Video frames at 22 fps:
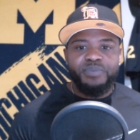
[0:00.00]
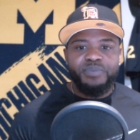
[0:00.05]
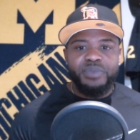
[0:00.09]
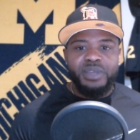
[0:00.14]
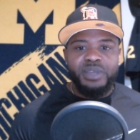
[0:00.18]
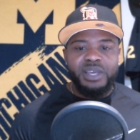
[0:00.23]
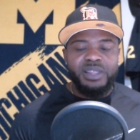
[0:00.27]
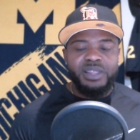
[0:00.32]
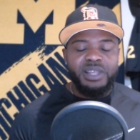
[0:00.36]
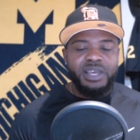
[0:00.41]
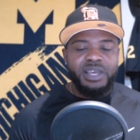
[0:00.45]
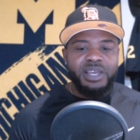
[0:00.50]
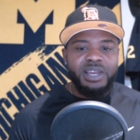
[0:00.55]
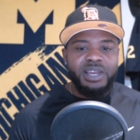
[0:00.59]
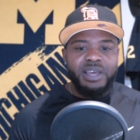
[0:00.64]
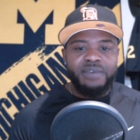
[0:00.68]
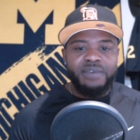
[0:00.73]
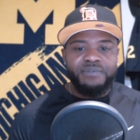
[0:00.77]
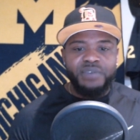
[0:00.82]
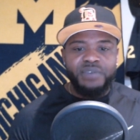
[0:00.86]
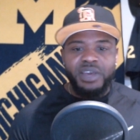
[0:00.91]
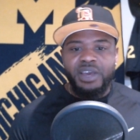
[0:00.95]
in the
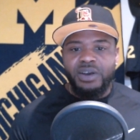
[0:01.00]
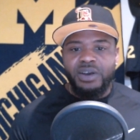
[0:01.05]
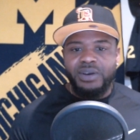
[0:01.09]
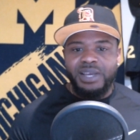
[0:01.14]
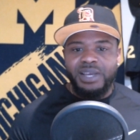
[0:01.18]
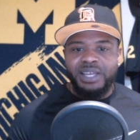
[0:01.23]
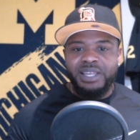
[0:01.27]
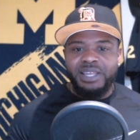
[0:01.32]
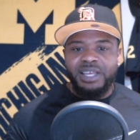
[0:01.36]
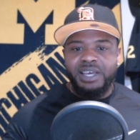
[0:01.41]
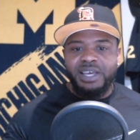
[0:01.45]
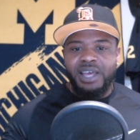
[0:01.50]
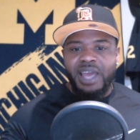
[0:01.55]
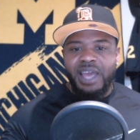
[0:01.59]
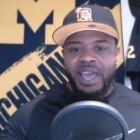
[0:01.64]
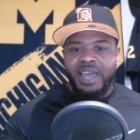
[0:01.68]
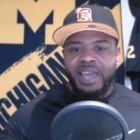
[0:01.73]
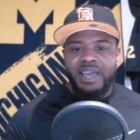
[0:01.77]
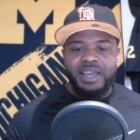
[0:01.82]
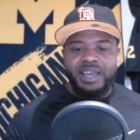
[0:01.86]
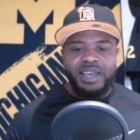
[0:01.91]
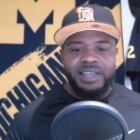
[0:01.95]
NFL in
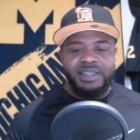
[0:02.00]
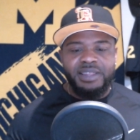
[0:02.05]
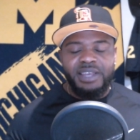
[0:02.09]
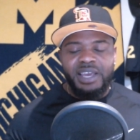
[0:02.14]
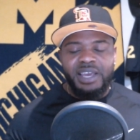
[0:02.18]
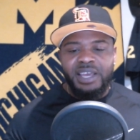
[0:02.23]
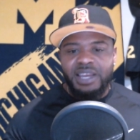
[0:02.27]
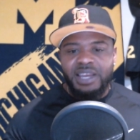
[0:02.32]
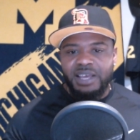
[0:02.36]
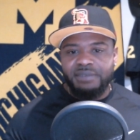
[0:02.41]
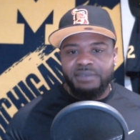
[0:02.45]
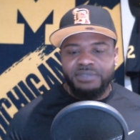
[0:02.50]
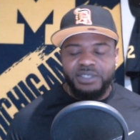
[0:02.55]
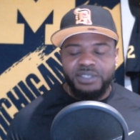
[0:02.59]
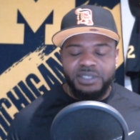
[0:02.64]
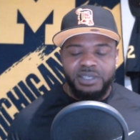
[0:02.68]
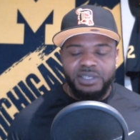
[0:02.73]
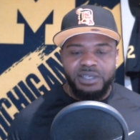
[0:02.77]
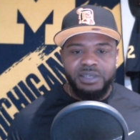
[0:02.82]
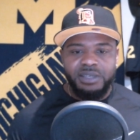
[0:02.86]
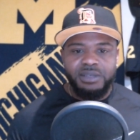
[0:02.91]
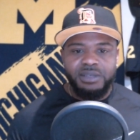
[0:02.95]
the NFC,